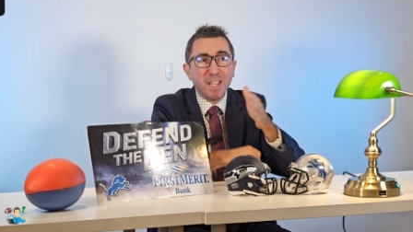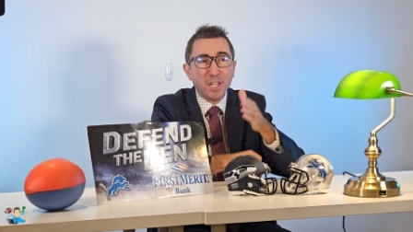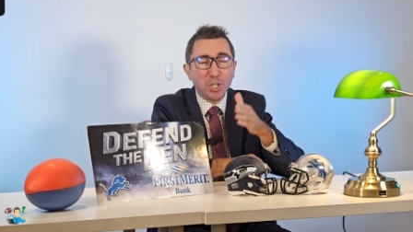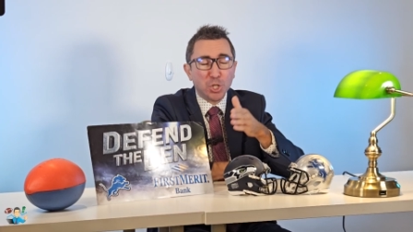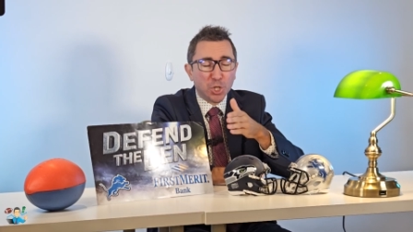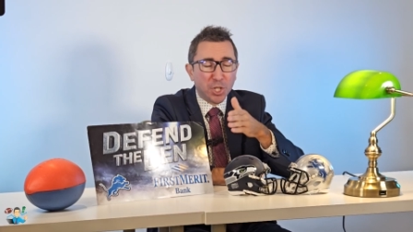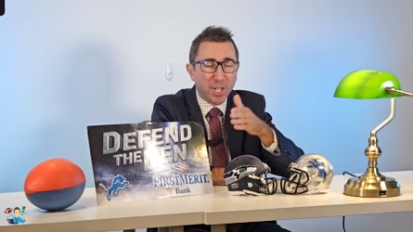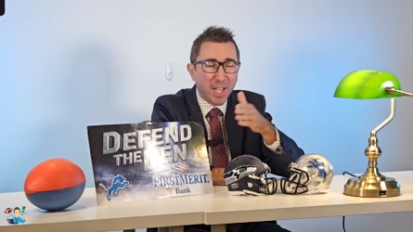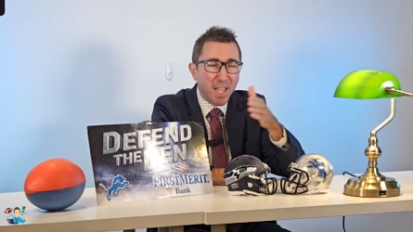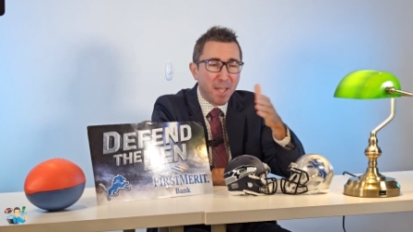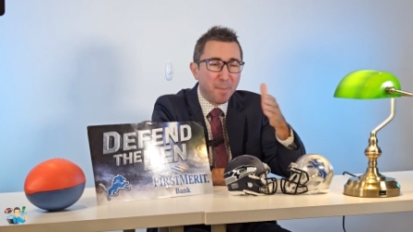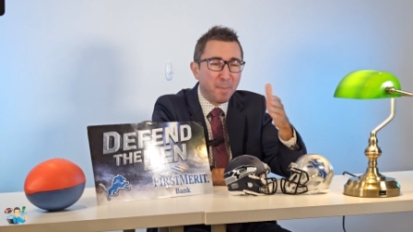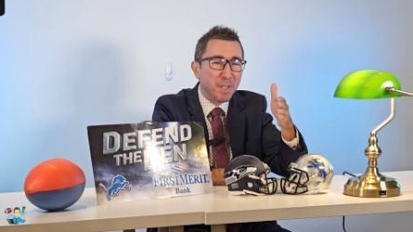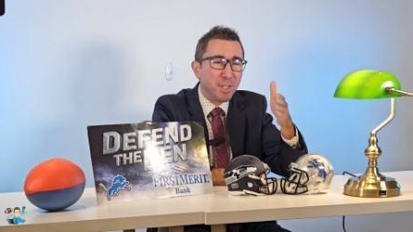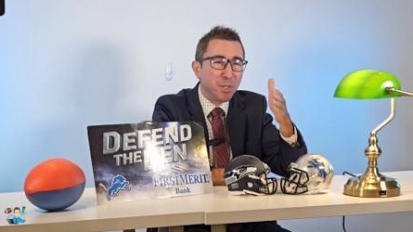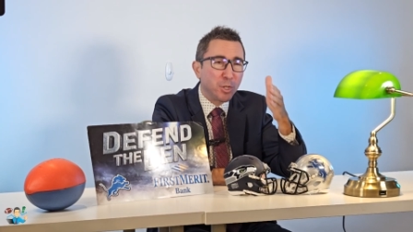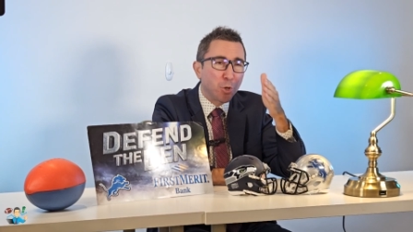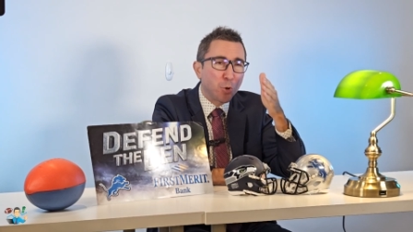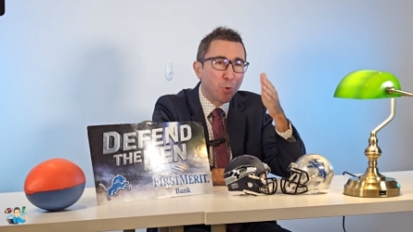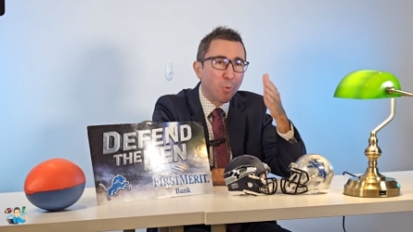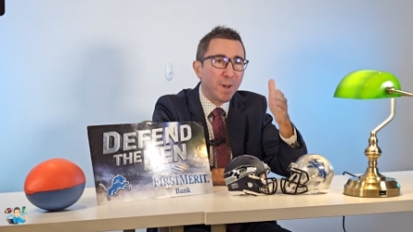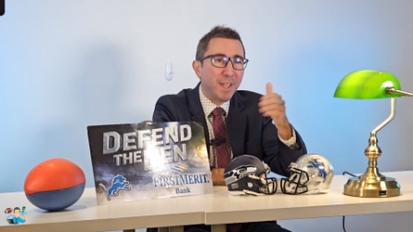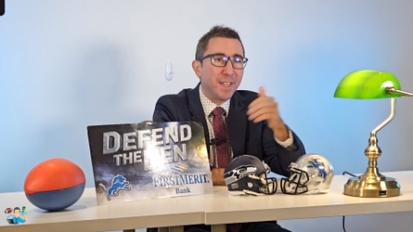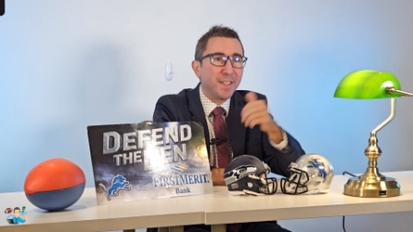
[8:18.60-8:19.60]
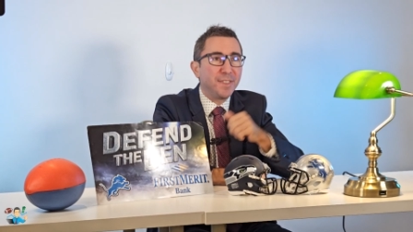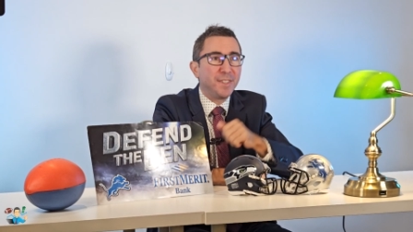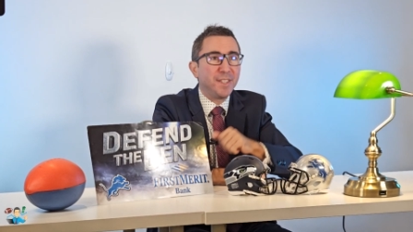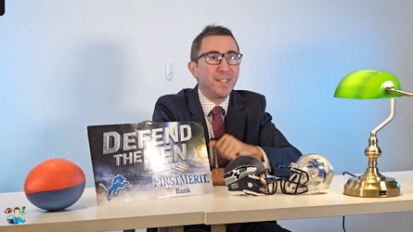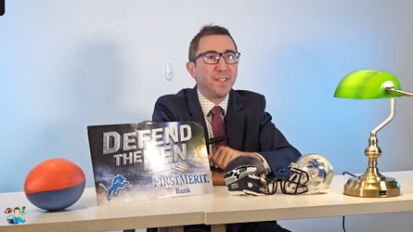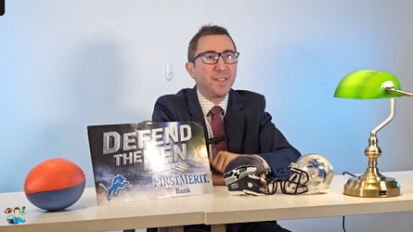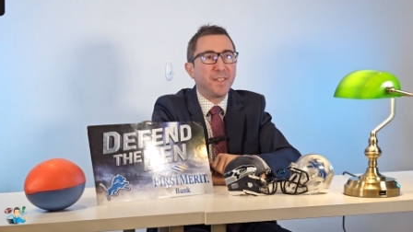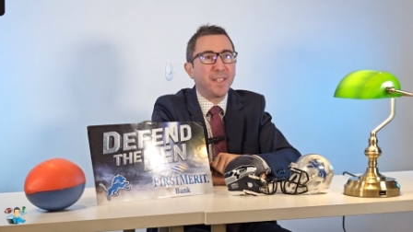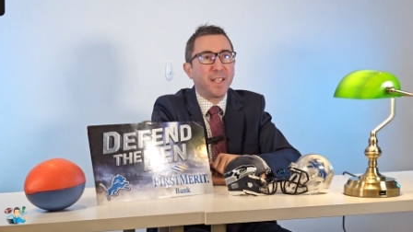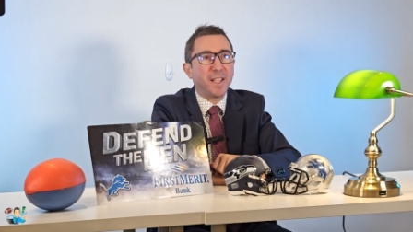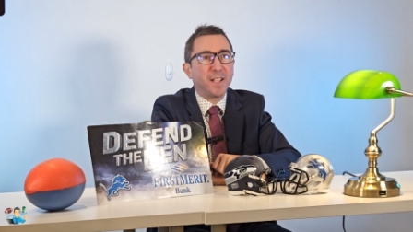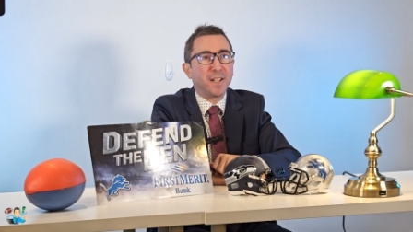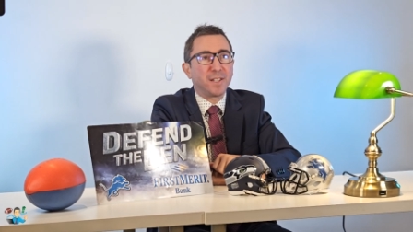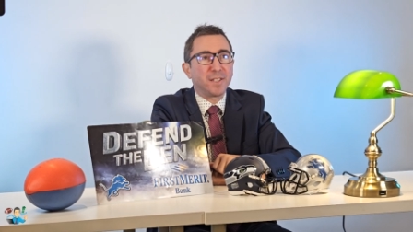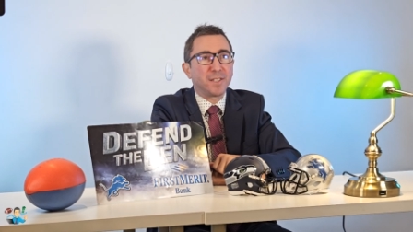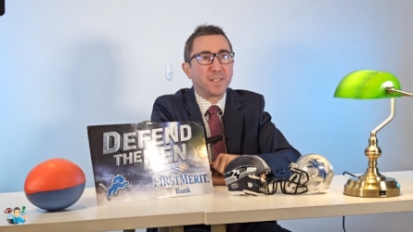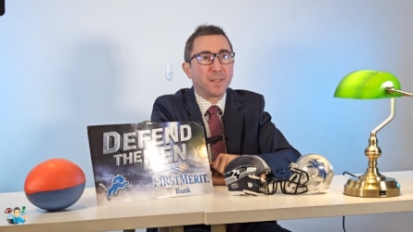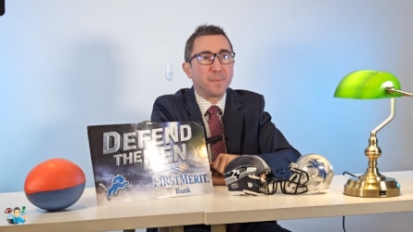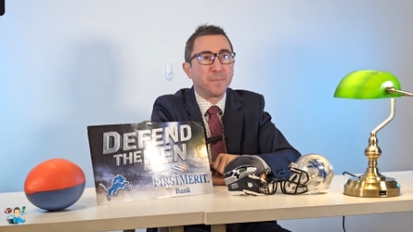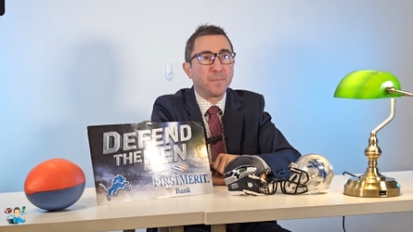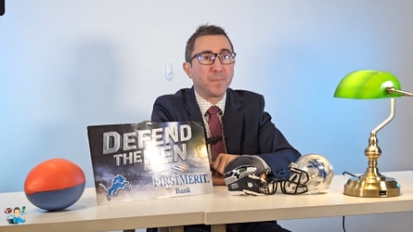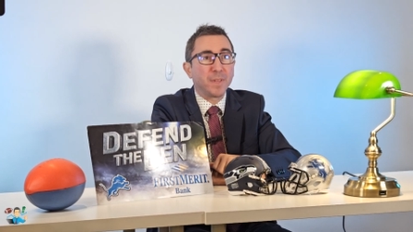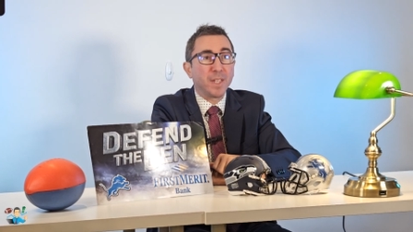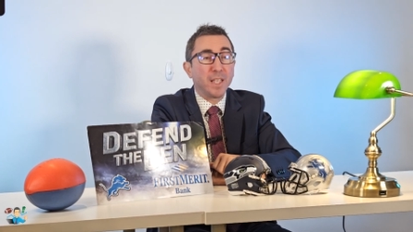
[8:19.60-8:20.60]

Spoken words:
each game in great details,